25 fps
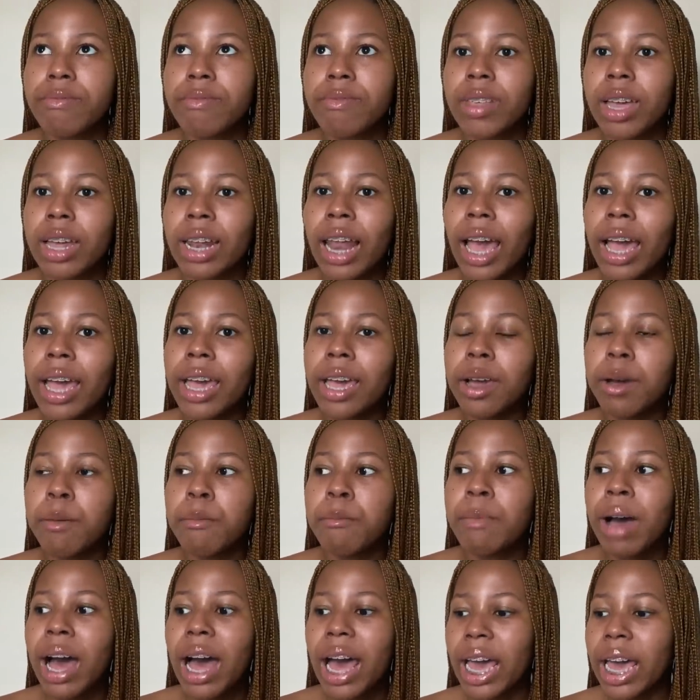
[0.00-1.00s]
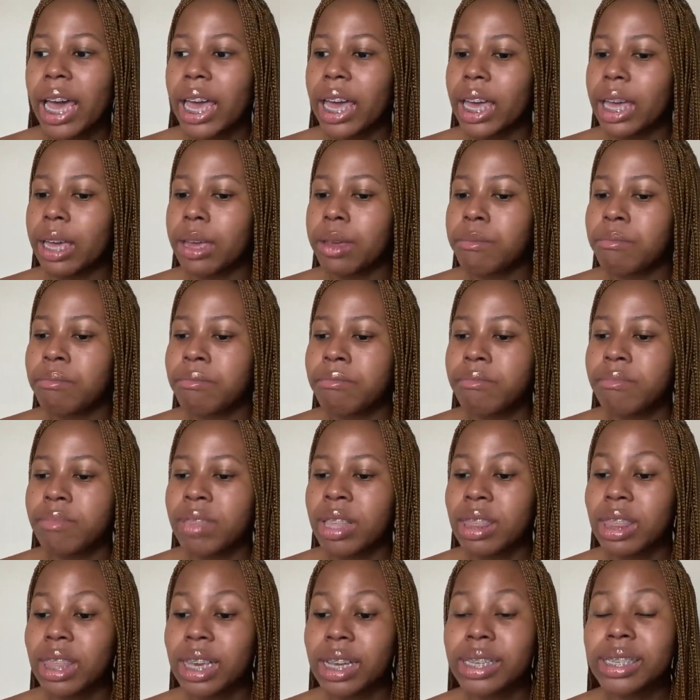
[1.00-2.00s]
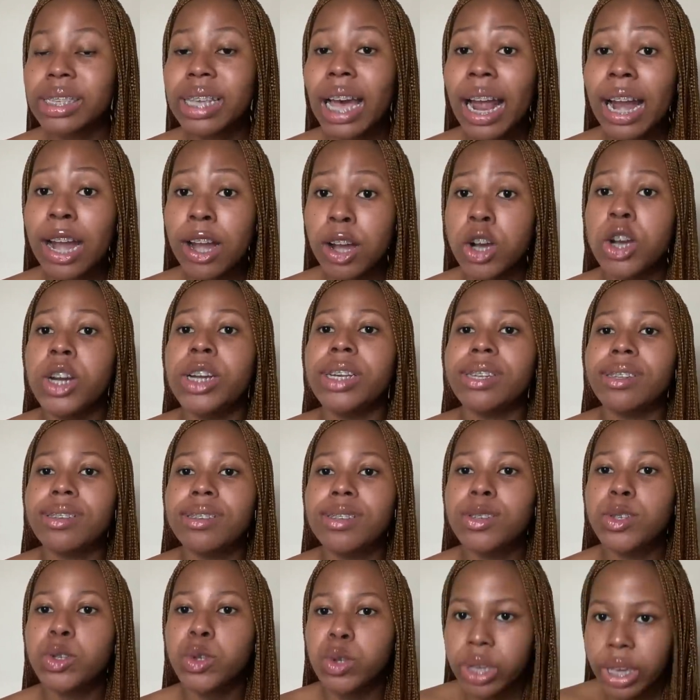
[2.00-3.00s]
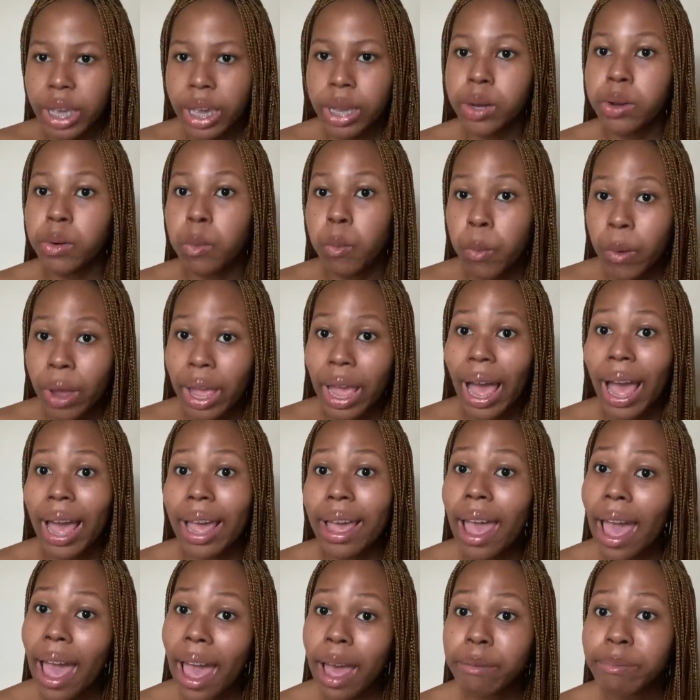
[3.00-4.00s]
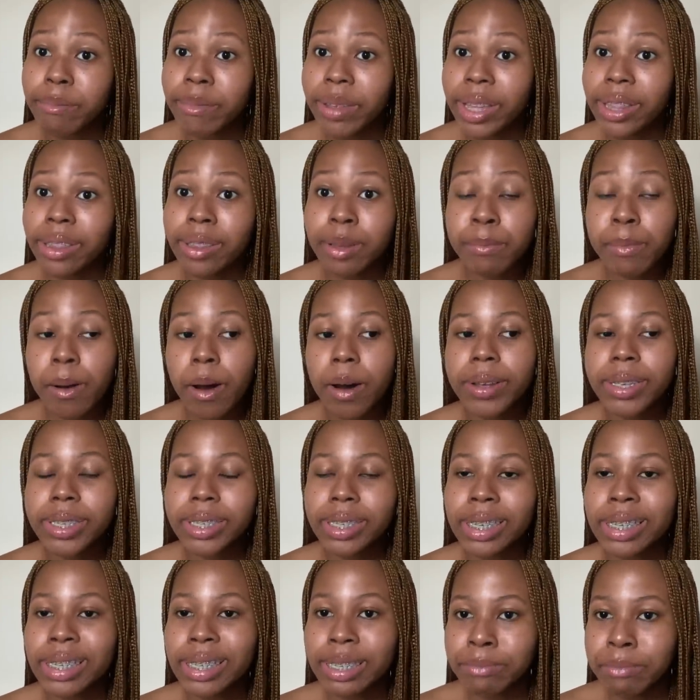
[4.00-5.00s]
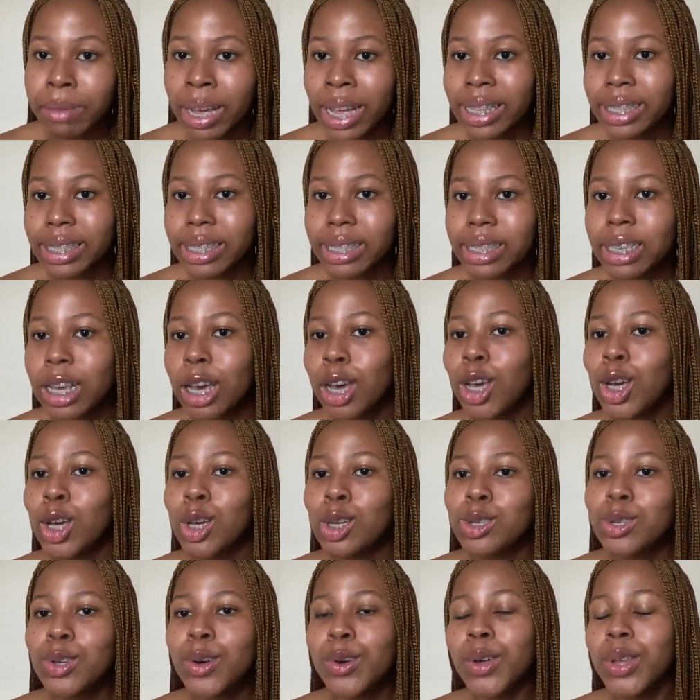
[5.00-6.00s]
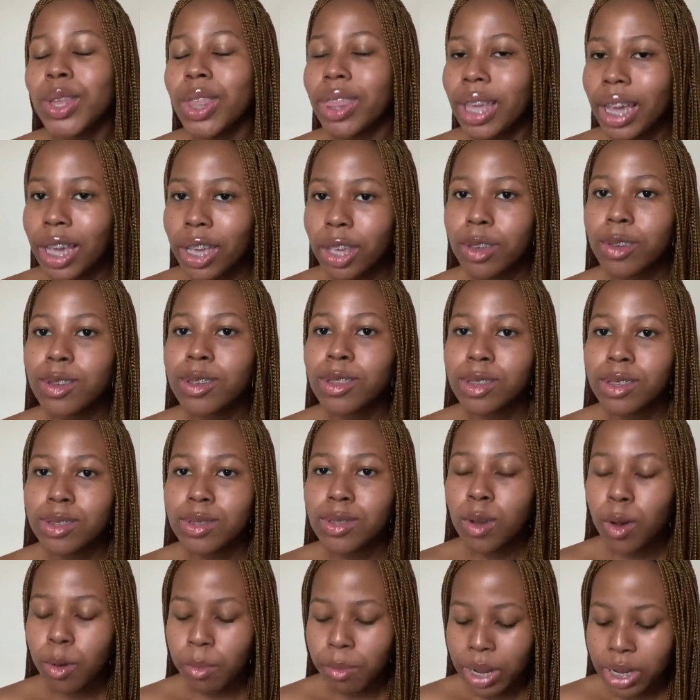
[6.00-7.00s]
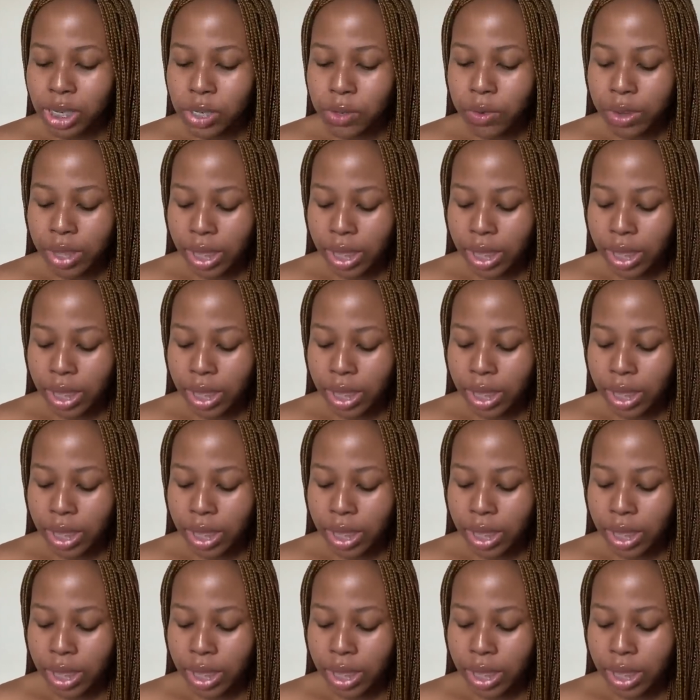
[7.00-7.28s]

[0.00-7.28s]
like the things I learned to get where I am in the past 6 months. So thank you so much for